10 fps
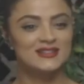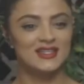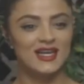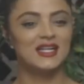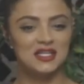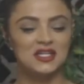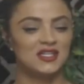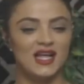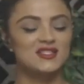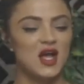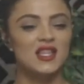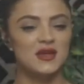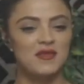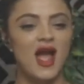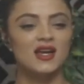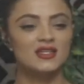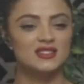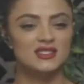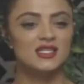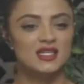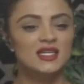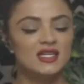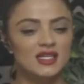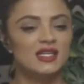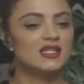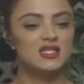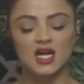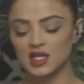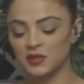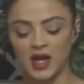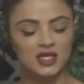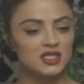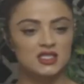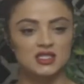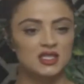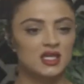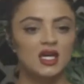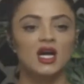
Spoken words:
Did it clear? That's all that matters. That's all that matters.